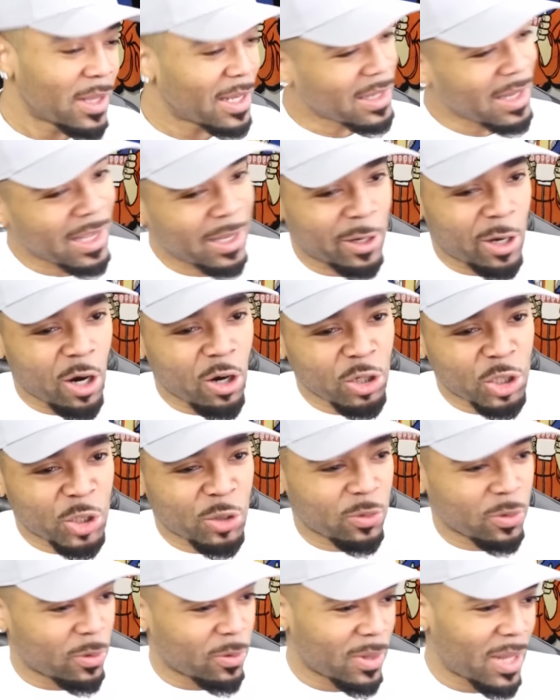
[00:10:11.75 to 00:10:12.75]
Like
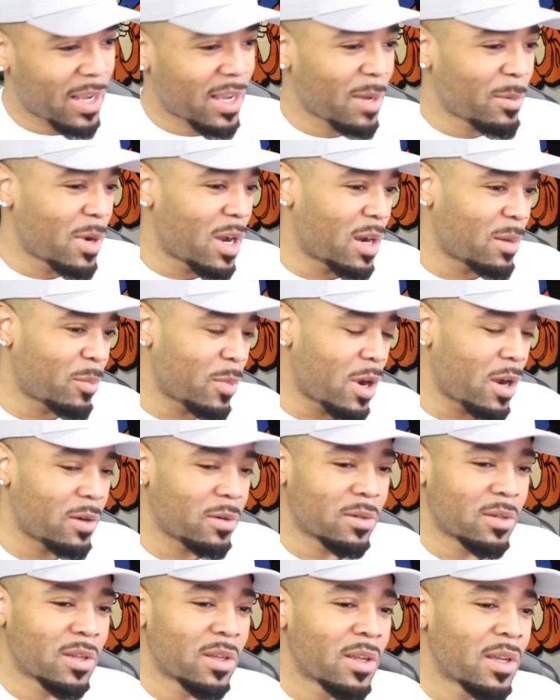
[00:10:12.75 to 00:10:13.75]
Gertrude. Like, come on,
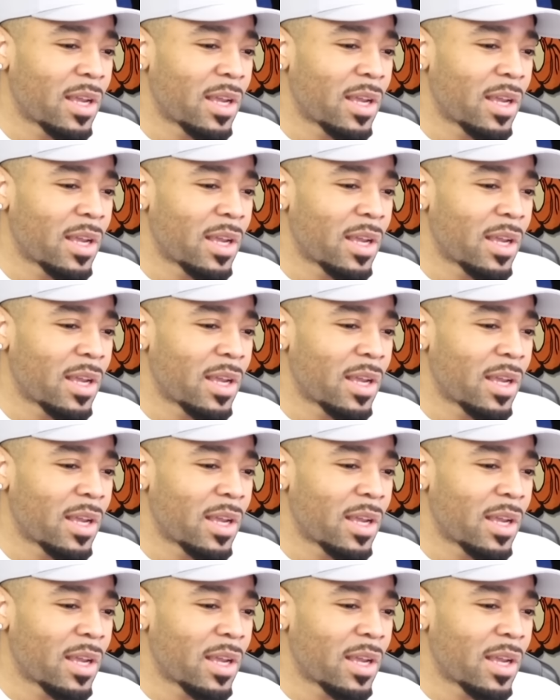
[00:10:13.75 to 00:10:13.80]
bro.